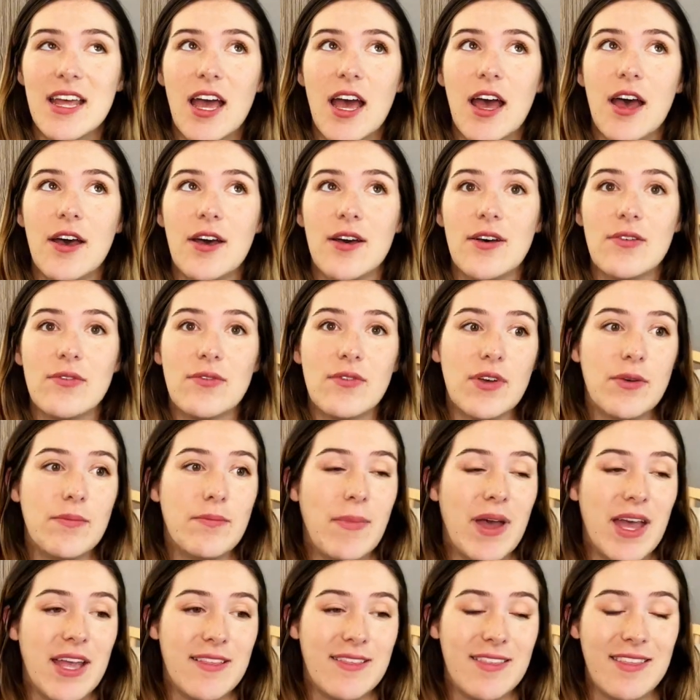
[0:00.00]
of
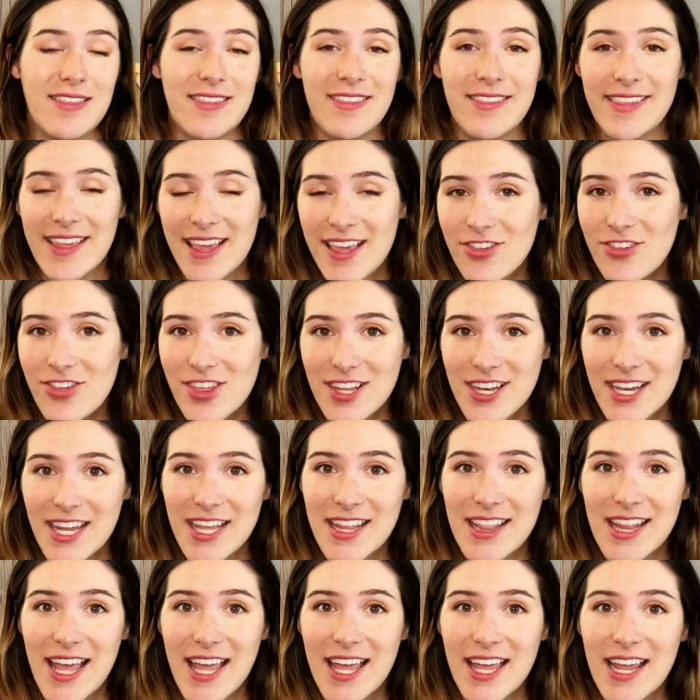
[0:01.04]
my sensation
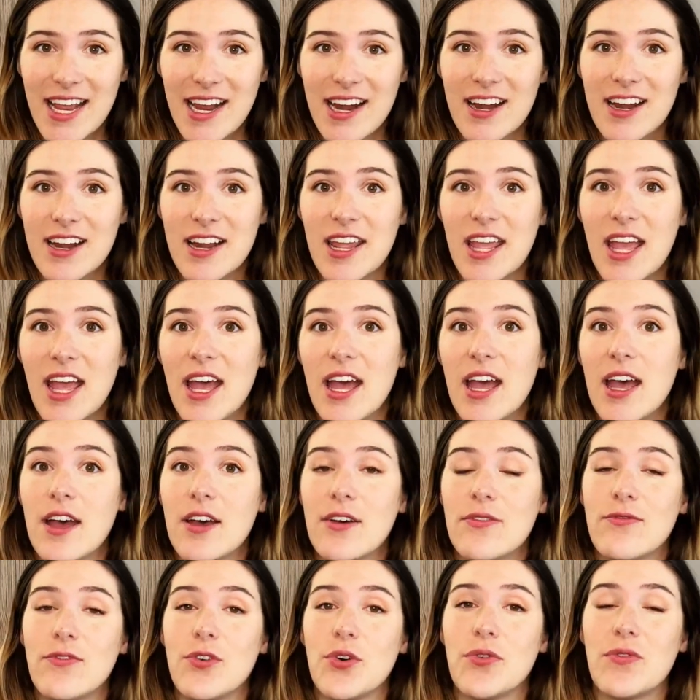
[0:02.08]
in that area, a
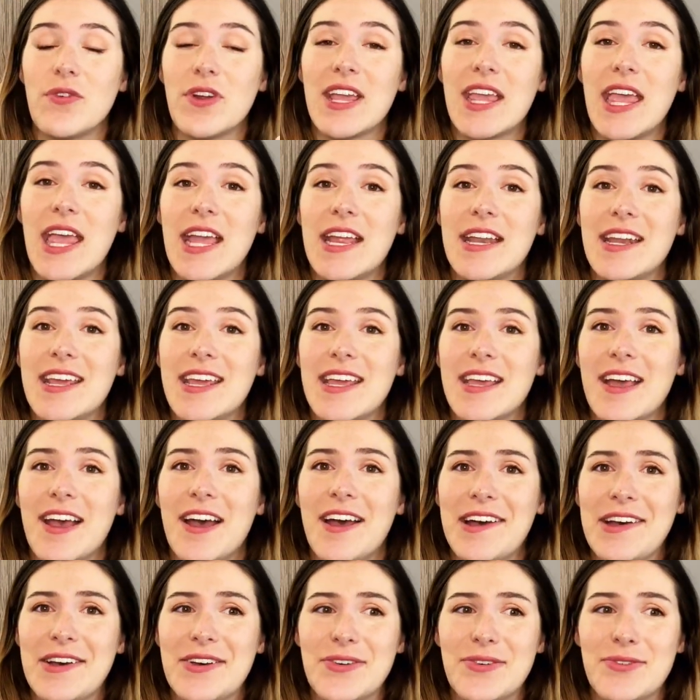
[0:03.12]
full regaining
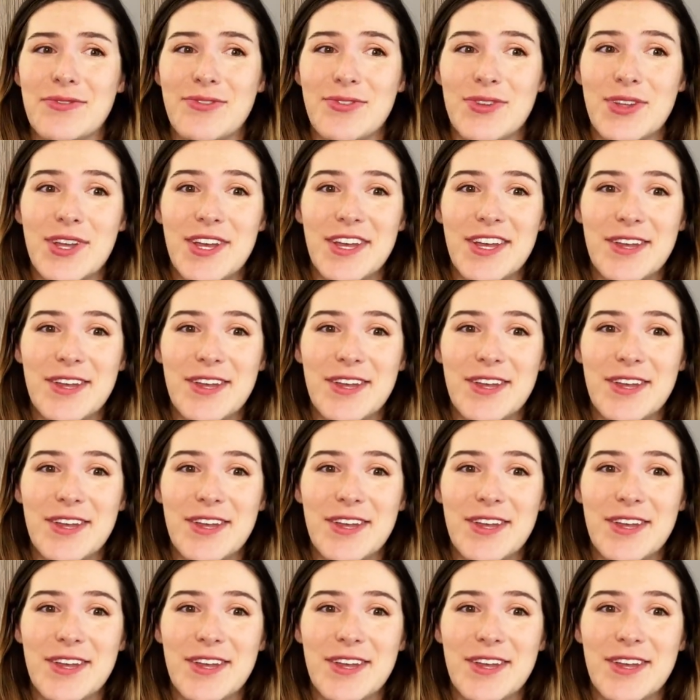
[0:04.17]
of